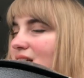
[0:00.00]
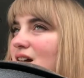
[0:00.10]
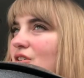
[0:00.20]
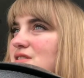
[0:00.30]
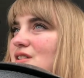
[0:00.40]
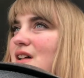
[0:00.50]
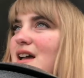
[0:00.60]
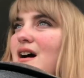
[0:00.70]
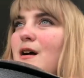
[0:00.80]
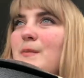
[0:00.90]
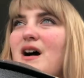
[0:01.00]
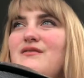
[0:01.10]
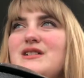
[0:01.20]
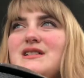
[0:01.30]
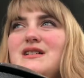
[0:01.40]
and also like, I'm
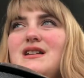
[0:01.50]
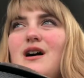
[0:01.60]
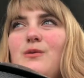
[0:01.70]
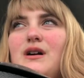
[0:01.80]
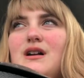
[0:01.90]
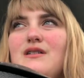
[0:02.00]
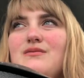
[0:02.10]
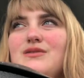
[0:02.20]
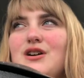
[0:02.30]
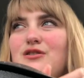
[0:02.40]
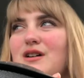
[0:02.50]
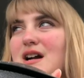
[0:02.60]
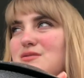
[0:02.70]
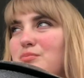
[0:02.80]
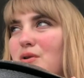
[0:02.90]
obviously not wearing the
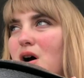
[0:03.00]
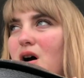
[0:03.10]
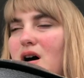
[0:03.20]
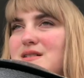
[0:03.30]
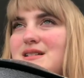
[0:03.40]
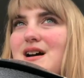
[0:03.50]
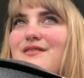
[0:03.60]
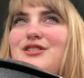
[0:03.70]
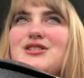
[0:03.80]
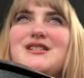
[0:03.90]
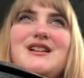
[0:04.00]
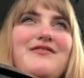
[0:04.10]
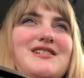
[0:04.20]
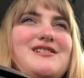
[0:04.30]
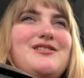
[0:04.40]
correct bra and stuff, you're
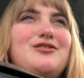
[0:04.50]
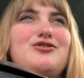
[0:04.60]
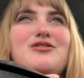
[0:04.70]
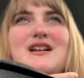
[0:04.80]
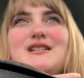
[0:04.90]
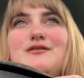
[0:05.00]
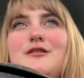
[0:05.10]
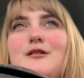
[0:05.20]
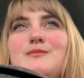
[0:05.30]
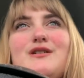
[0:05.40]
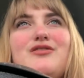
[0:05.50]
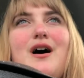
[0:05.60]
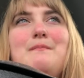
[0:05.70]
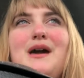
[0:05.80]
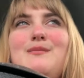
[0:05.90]
stuffed in a little dressing room, so I
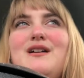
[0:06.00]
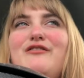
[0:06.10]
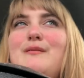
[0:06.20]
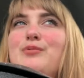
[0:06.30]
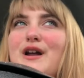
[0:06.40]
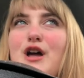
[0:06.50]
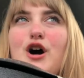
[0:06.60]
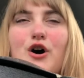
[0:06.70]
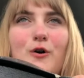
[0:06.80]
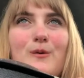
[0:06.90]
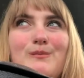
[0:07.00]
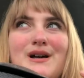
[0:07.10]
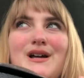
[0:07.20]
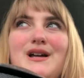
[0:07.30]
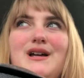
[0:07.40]
thought maybe if I bring it home
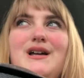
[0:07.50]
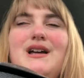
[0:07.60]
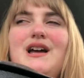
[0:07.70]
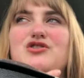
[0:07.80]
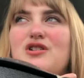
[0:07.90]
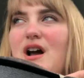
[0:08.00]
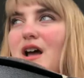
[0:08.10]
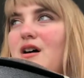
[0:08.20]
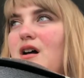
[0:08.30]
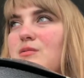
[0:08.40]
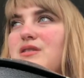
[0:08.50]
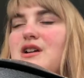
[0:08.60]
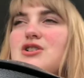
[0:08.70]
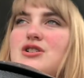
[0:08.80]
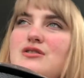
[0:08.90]
and try it on with
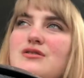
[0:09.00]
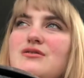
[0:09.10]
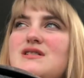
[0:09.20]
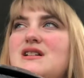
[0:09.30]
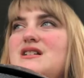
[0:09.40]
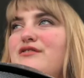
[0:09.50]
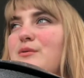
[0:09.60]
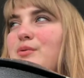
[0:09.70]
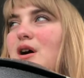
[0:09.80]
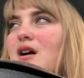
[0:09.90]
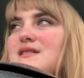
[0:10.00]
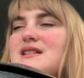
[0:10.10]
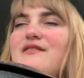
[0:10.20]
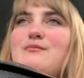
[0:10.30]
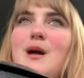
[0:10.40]
like shoes and a different bra and
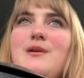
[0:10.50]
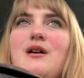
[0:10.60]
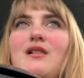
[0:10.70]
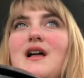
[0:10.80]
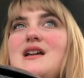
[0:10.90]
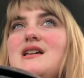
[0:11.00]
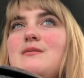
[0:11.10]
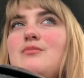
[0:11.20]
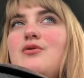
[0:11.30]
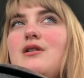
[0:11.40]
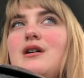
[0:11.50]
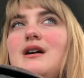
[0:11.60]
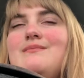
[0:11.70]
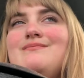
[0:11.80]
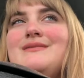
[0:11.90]
stuff, maybe I'll like it more.